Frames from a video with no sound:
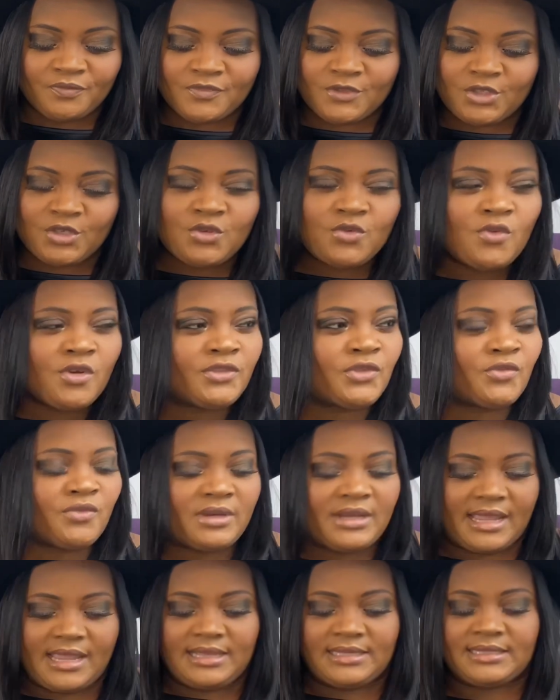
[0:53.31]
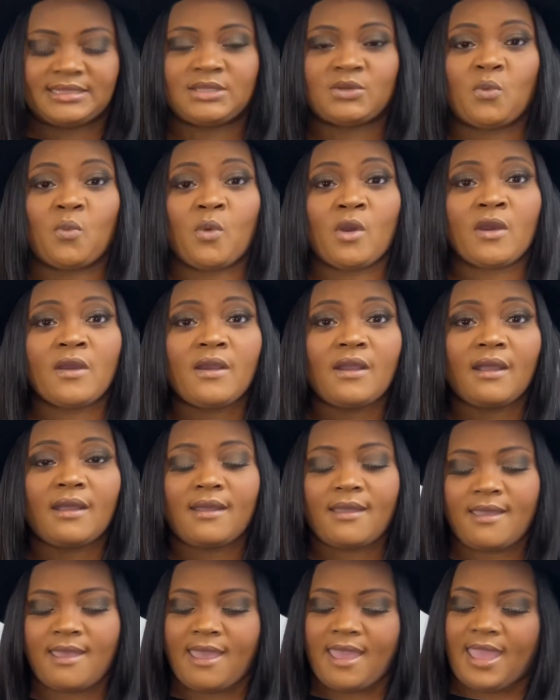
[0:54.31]
2 or 3 days to work
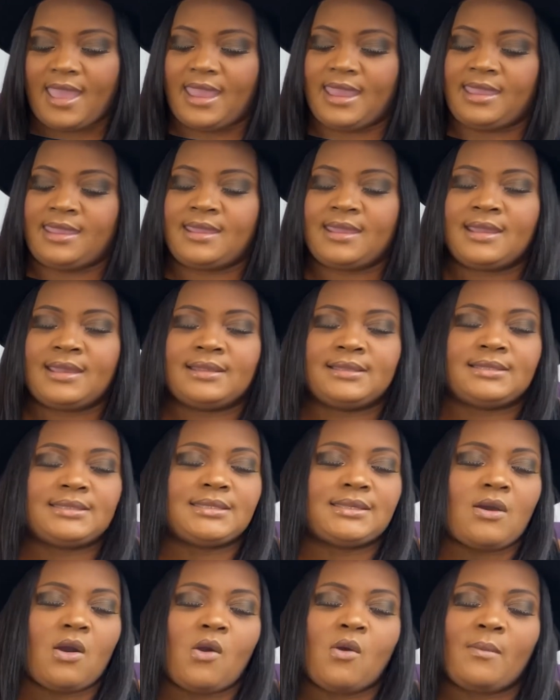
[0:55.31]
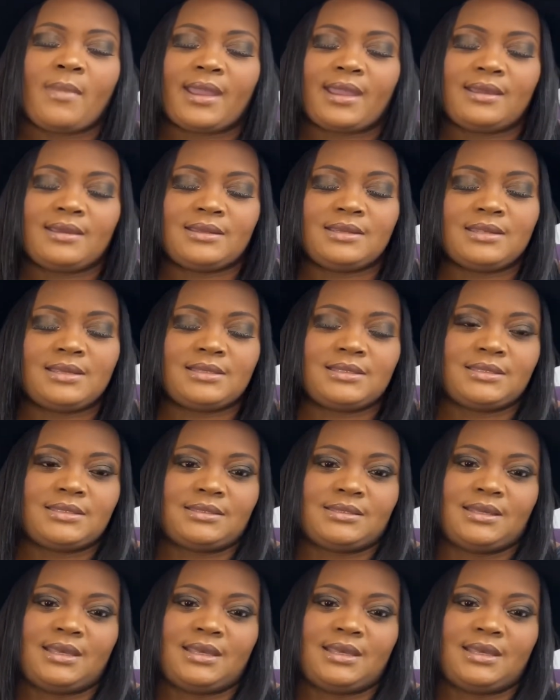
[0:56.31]
and oh my goodness.